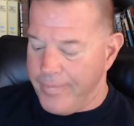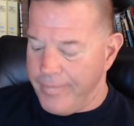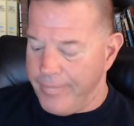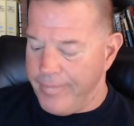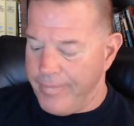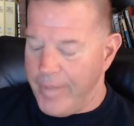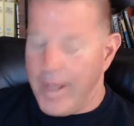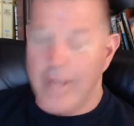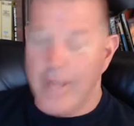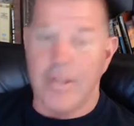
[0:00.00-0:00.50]

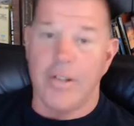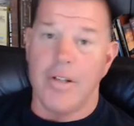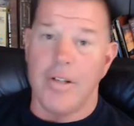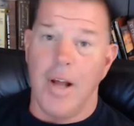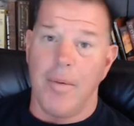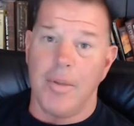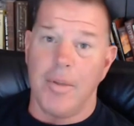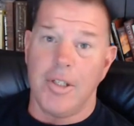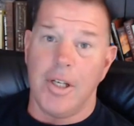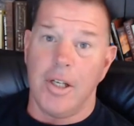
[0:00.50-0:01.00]
Because there's not
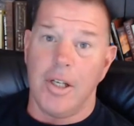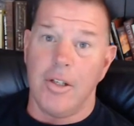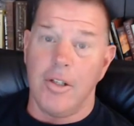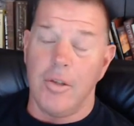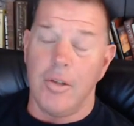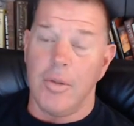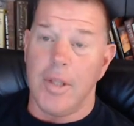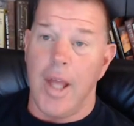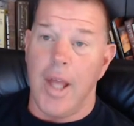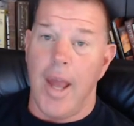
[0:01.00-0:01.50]
much I can do
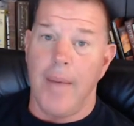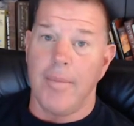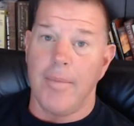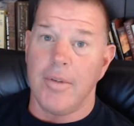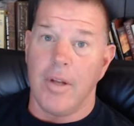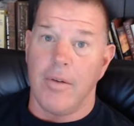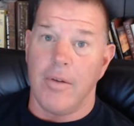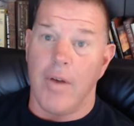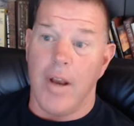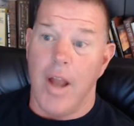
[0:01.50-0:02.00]
with the
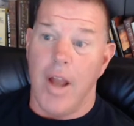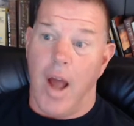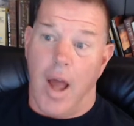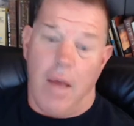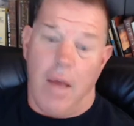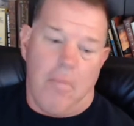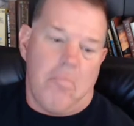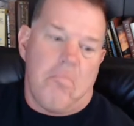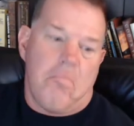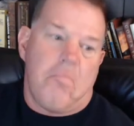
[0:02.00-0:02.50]
Amazon right now.